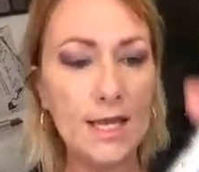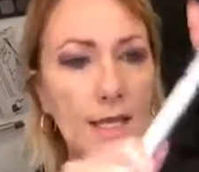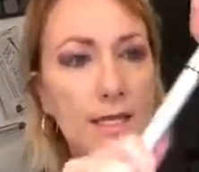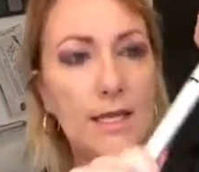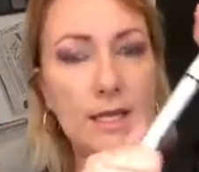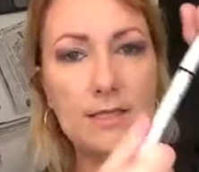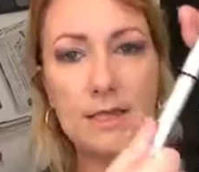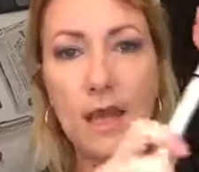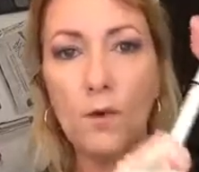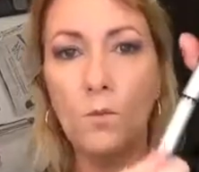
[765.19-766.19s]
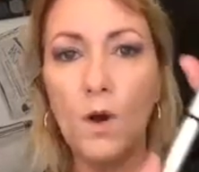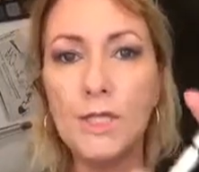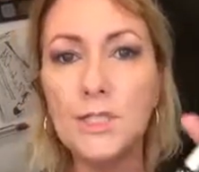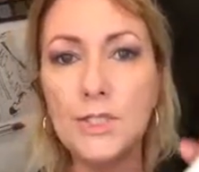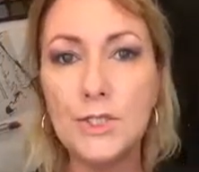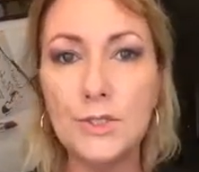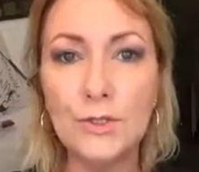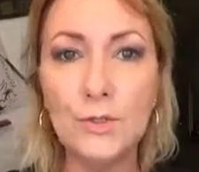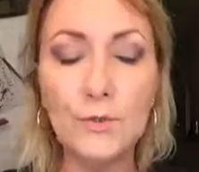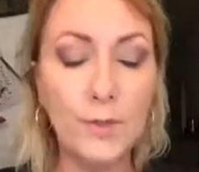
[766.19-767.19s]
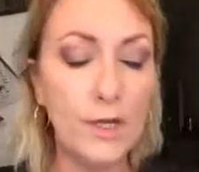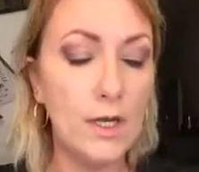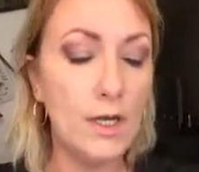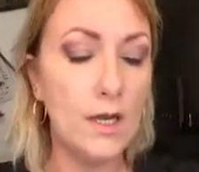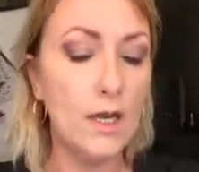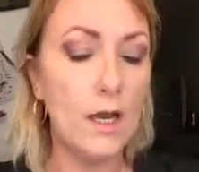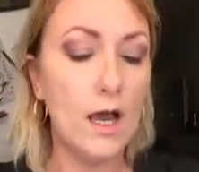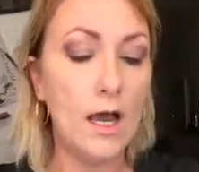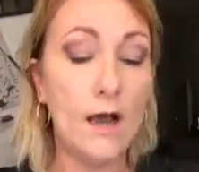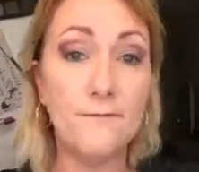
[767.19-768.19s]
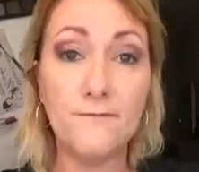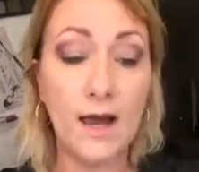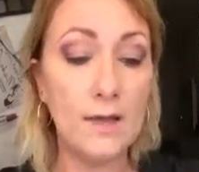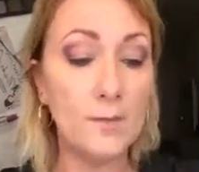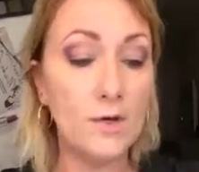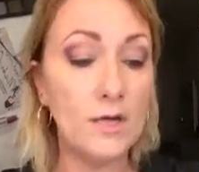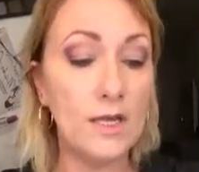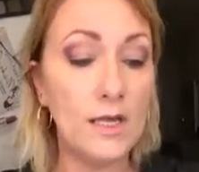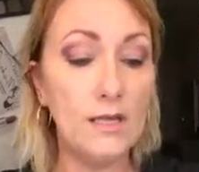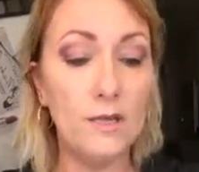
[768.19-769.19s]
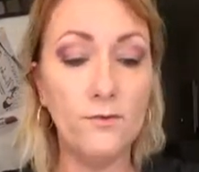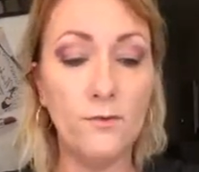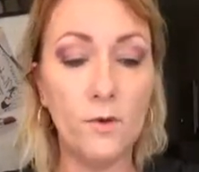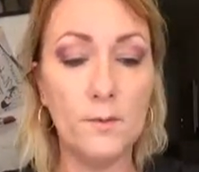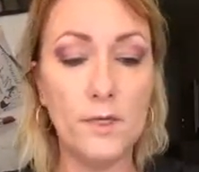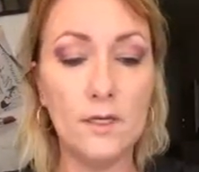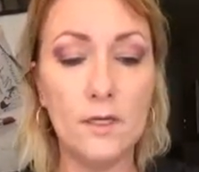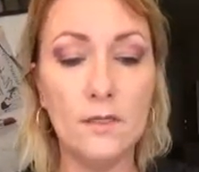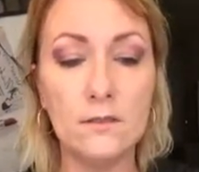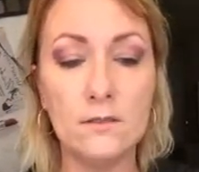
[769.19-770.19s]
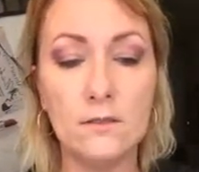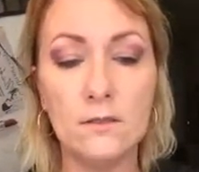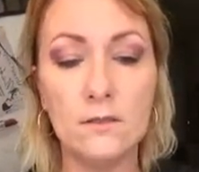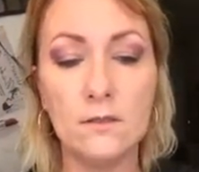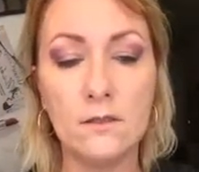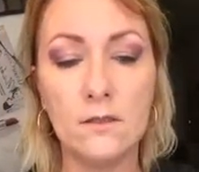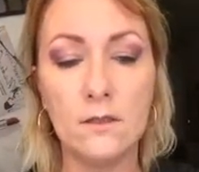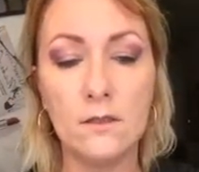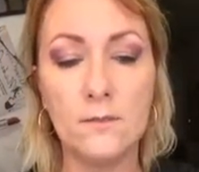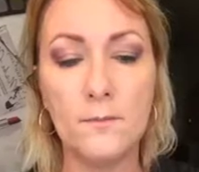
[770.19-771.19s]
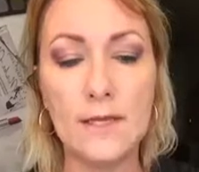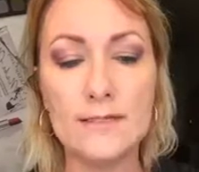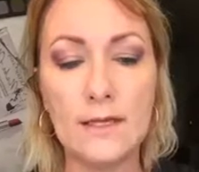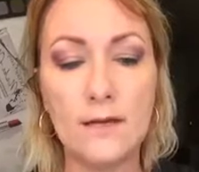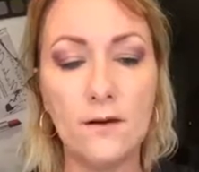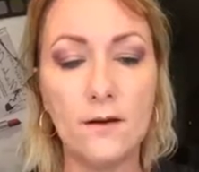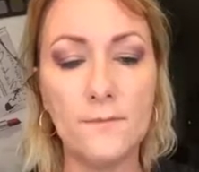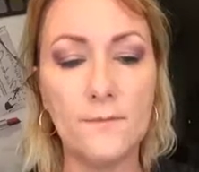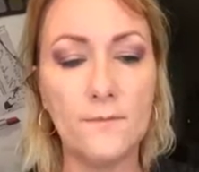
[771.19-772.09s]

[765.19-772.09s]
It is a 1-tube fiber in the formula mascara.